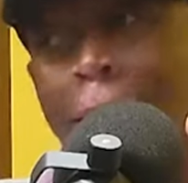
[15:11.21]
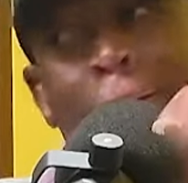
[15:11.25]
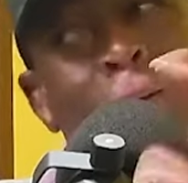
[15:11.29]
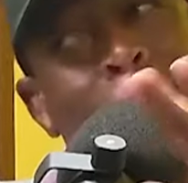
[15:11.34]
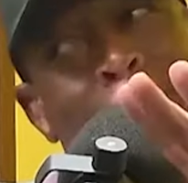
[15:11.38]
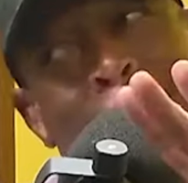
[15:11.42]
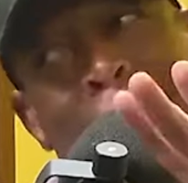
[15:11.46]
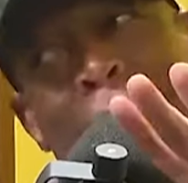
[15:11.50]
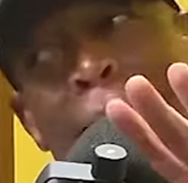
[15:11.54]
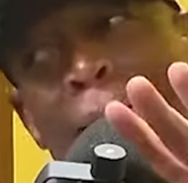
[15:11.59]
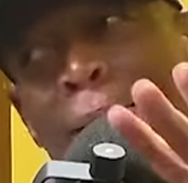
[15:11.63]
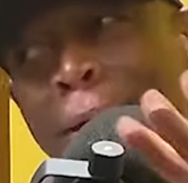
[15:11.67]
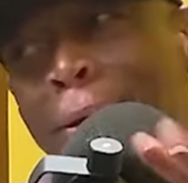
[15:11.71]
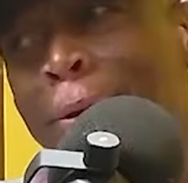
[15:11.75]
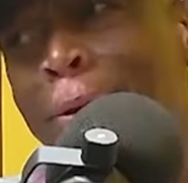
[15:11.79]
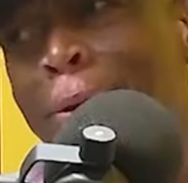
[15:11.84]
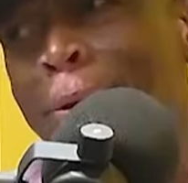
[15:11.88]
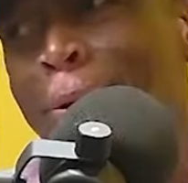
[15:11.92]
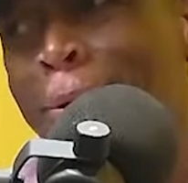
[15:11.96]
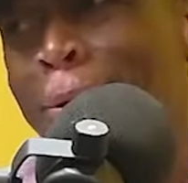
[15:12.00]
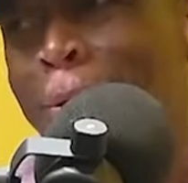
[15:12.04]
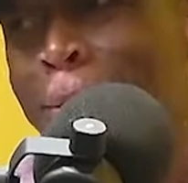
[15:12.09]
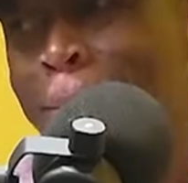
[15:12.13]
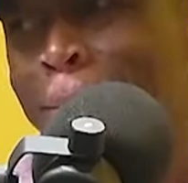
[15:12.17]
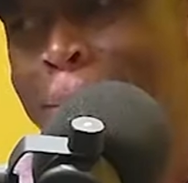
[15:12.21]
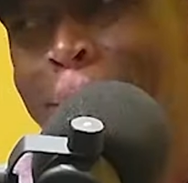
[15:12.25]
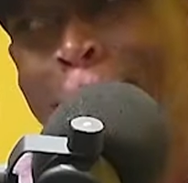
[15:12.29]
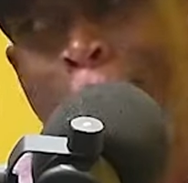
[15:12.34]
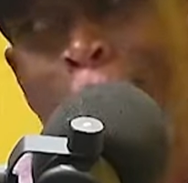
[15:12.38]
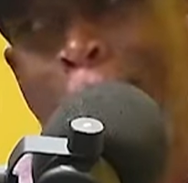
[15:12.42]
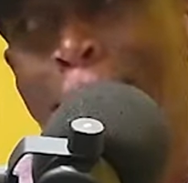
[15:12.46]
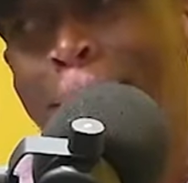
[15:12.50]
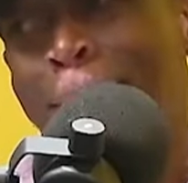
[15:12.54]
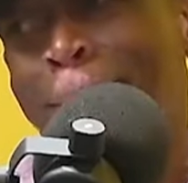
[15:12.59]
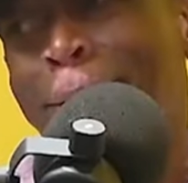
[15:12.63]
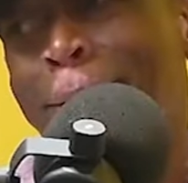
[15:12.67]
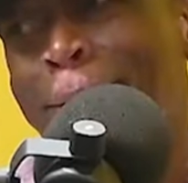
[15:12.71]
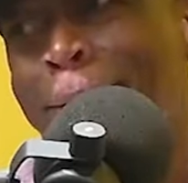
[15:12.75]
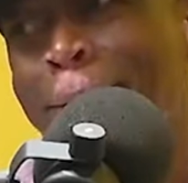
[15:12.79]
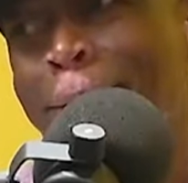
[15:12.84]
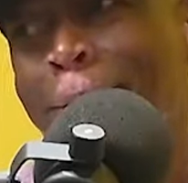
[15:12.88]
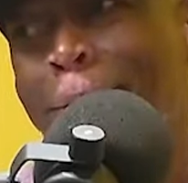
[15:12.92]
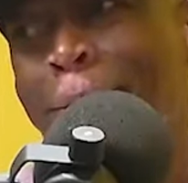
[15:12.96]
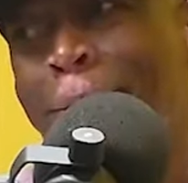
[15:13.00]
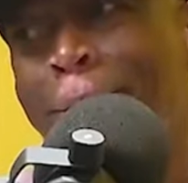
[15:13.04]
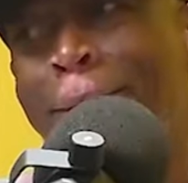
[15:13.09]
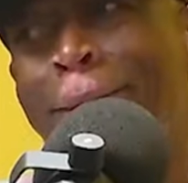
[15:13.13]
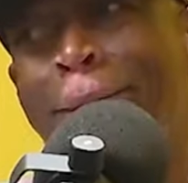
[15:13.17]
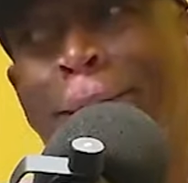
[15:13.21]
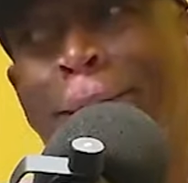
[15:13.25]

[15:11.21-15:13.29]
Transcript: Yeah, you, you, you, I don't know, know those guys. Like,